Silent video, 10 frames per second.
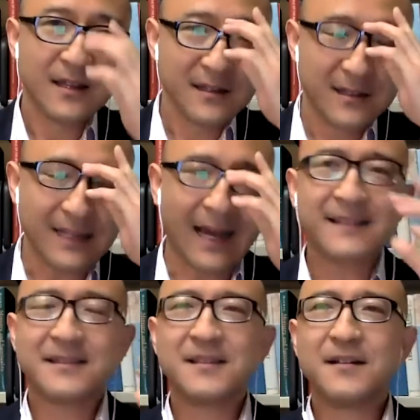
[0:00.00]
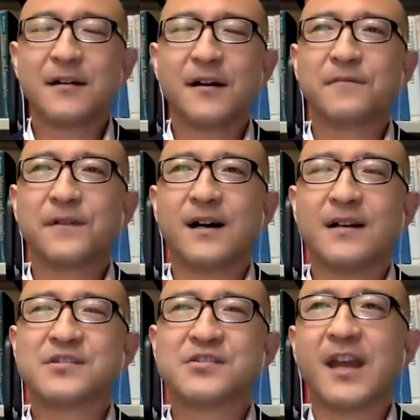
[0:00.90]
this idea of
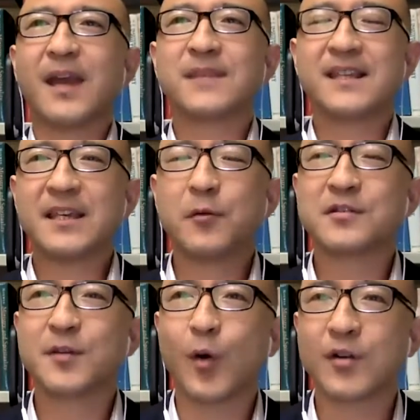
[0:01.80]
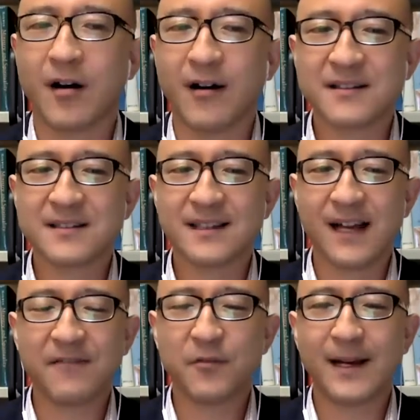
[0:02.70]
shame that he was told all his
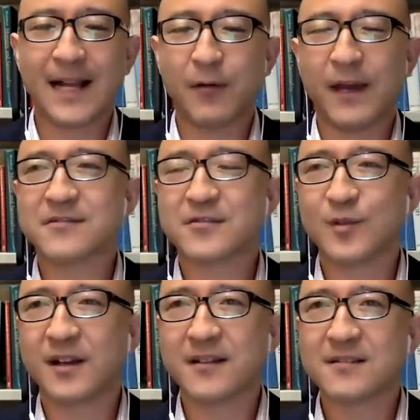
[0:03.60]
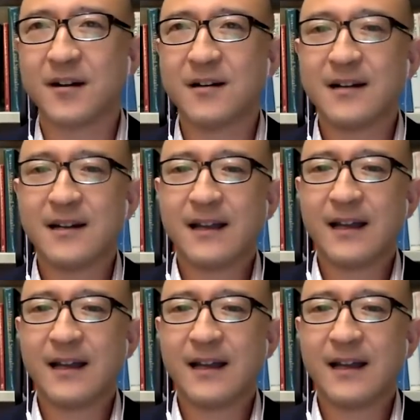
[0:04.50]
life about how Asian Americans are